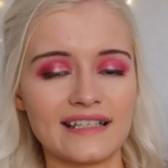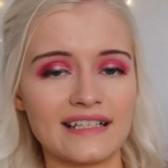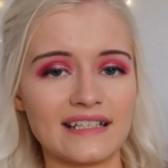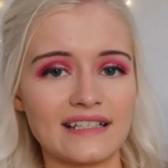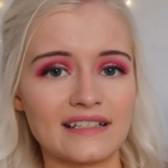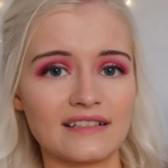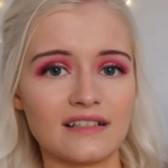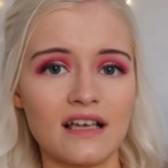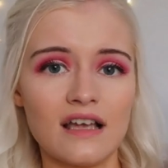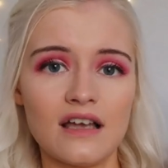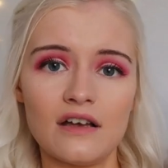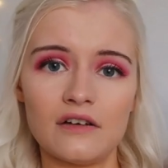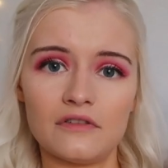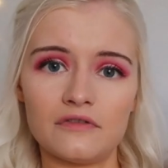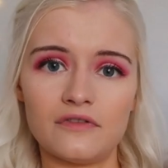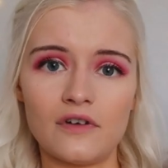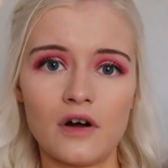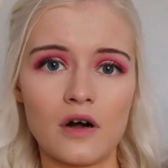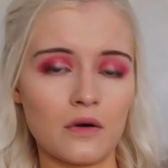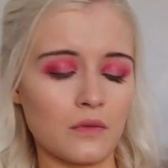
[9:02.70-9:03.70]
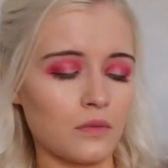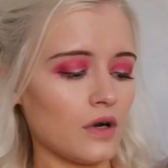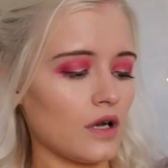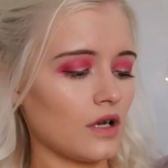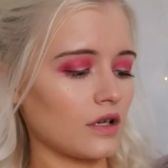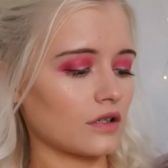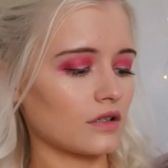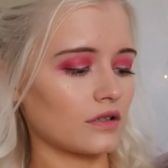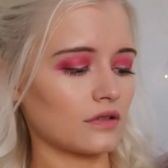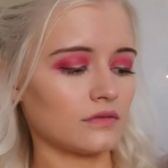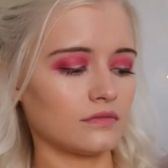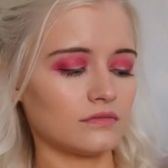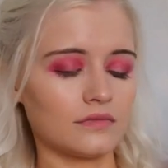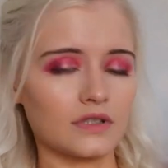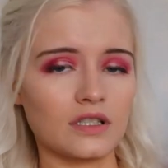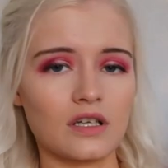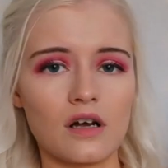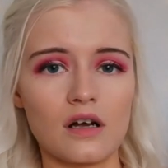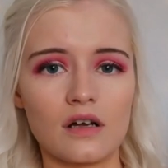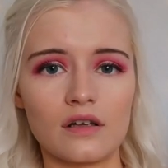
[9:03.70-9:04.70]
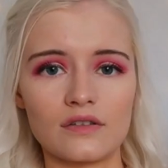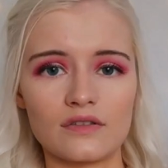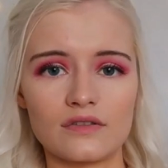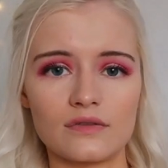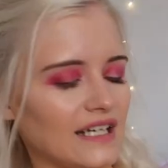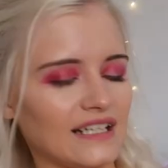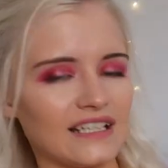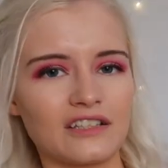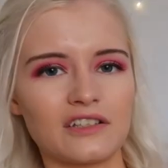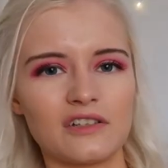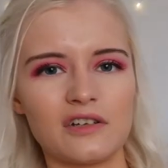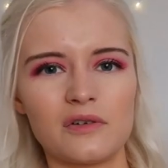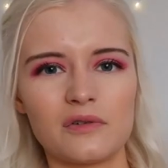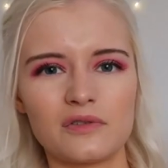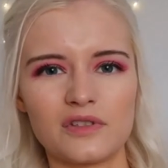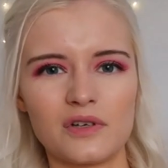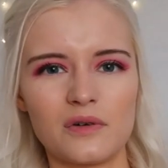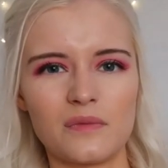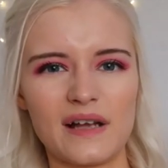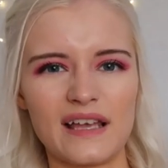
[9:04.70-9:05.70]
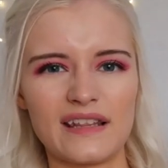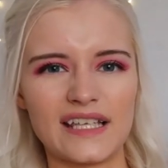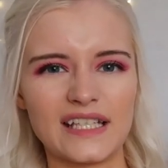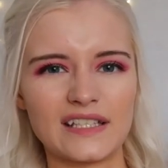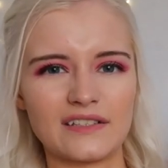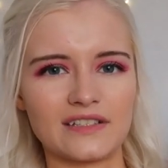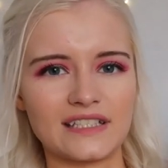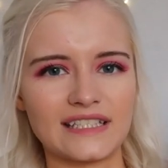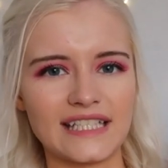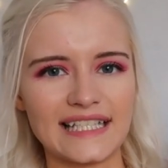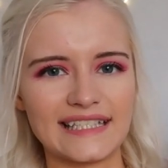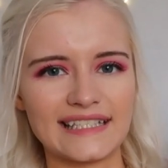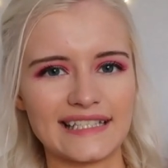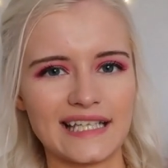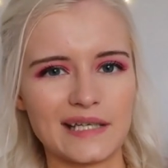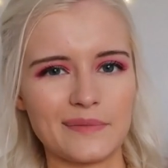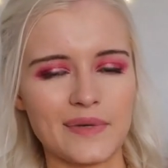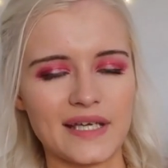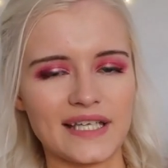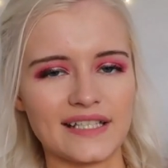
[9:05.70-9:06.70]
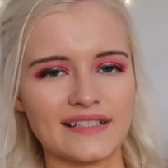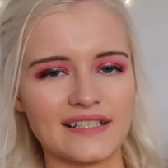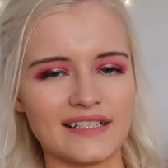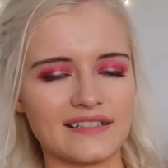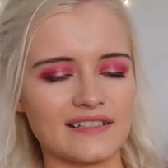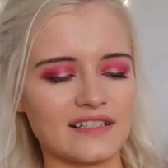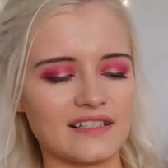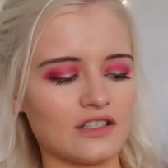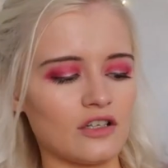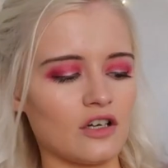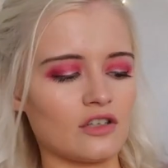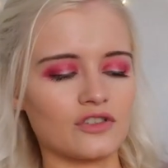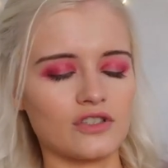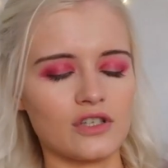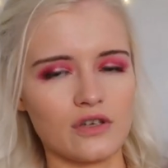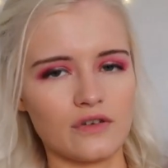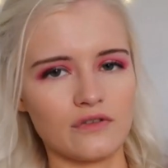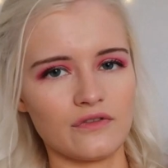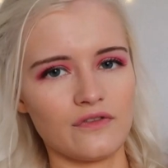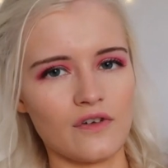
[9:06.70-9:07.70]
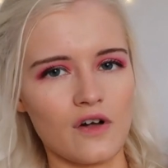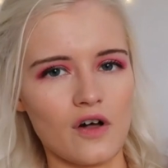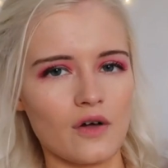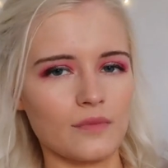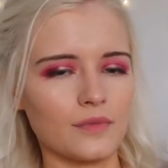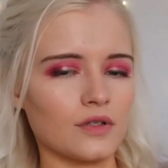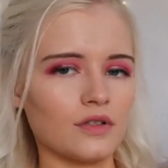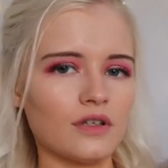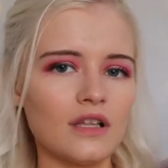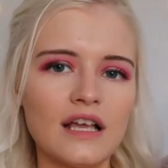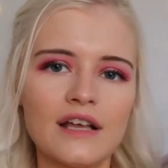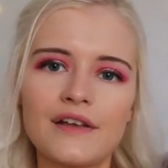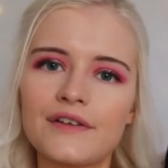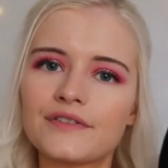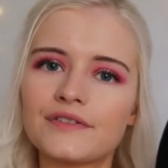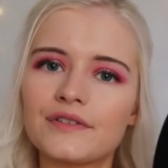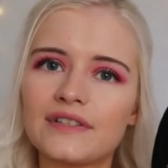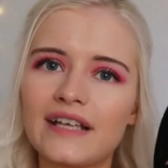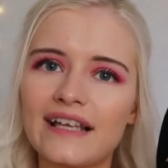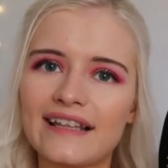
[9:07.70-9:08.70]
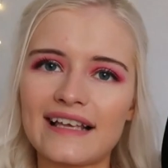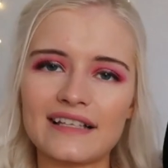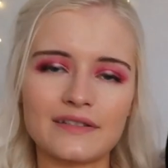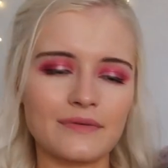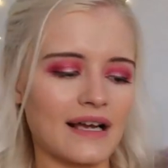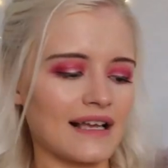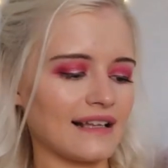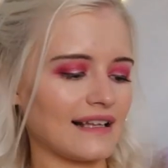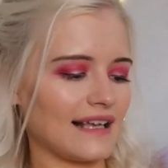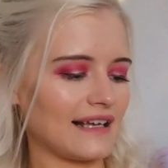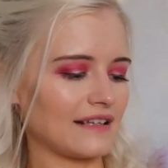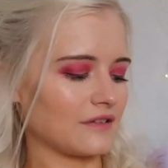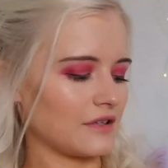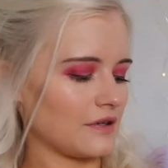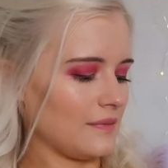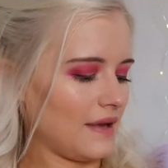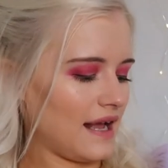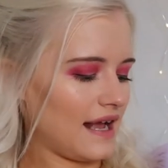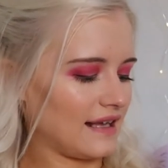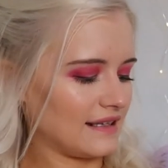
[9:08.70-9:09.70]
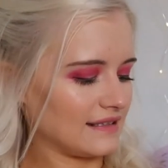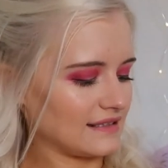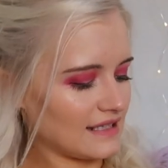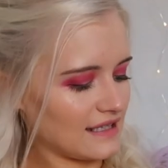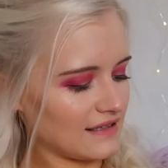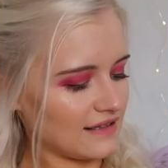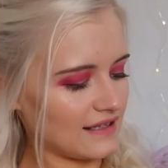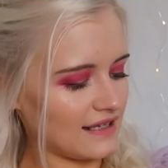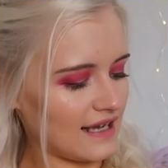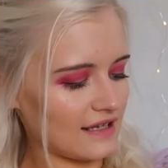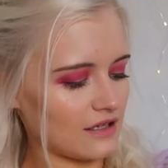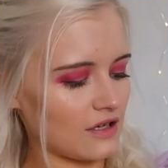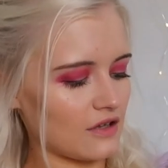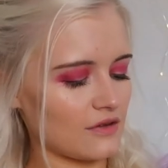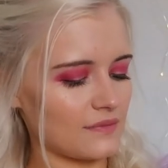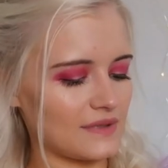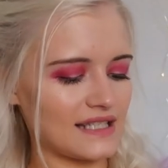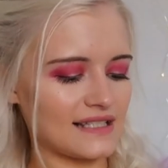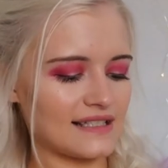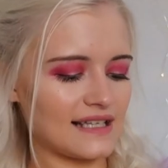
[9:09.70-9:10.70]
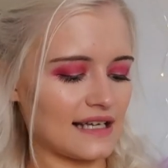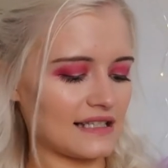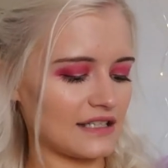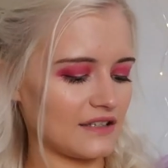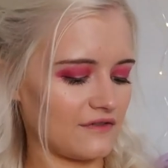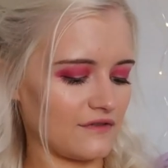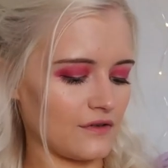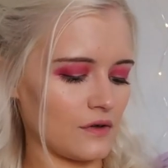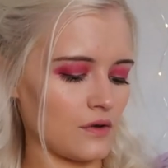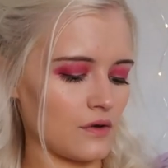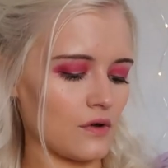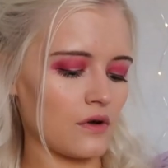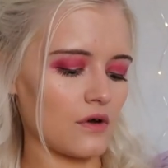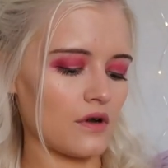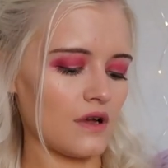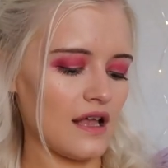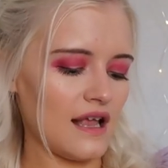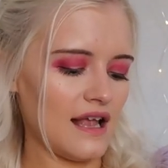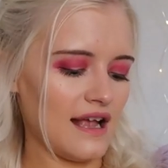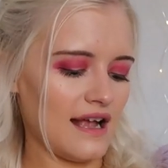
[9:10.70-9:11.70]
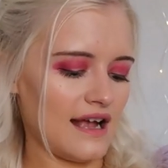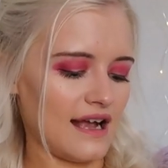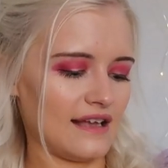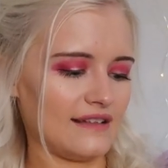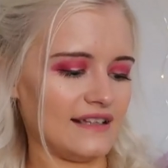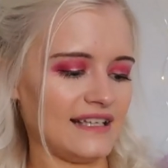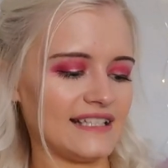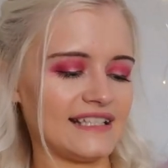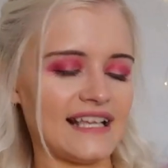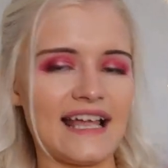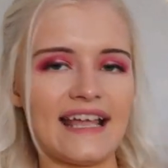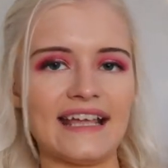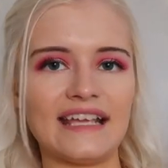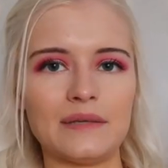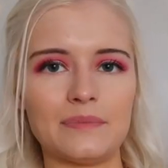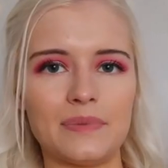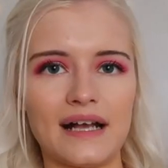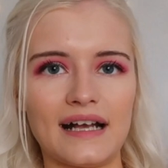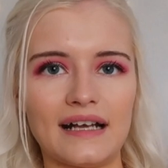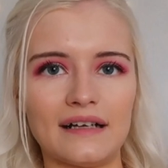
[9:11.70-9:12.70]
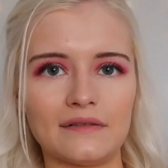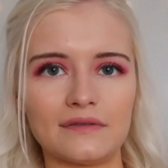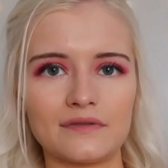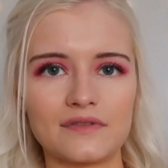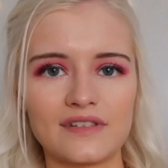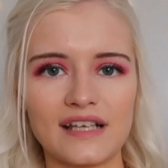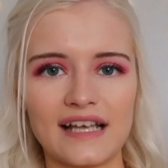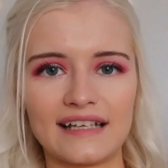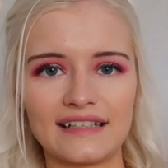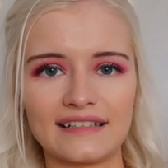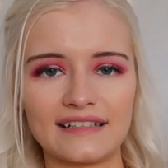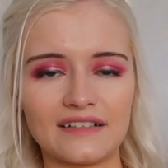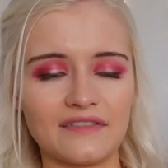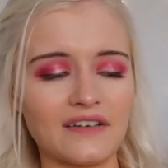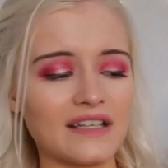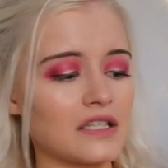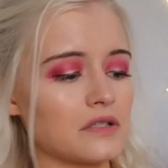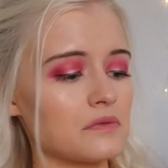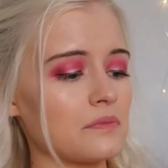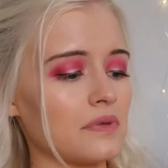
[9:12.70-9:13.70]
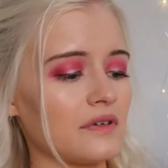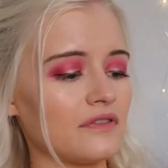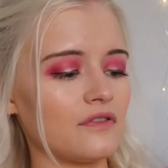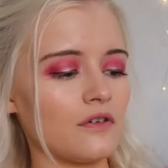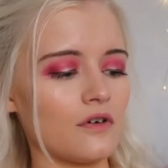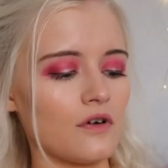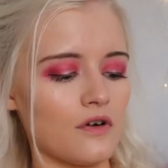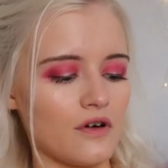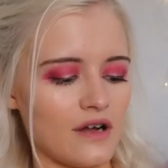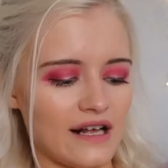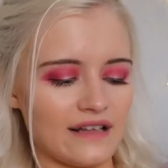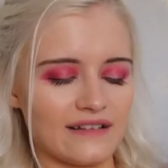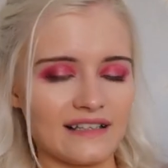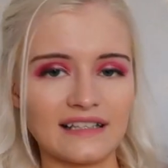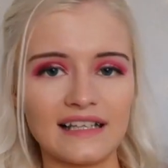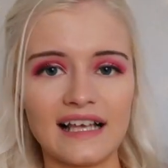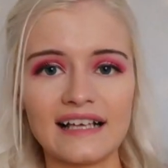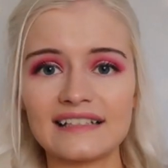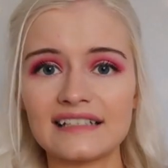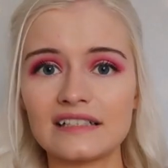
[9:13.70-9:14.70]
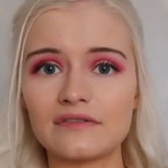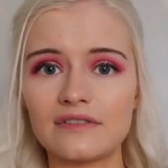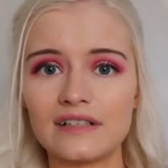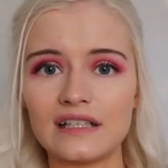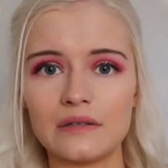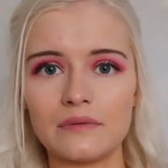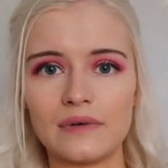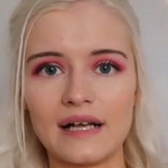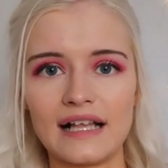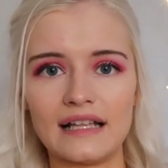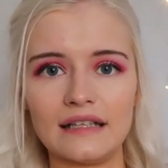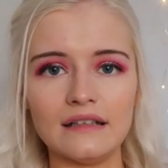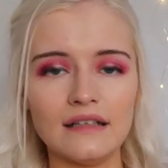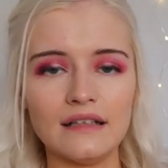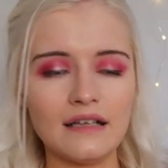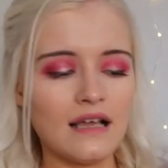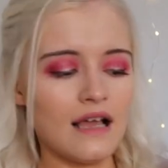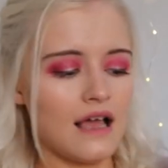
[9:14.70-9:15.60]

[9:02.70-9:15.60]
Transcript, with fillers: these for work because and I can also wear these on a day-to-day -day basis they're not too formal so yeah that's why I like them and I got them in a size 4 and these are £8 and I've had them before and they lasted really well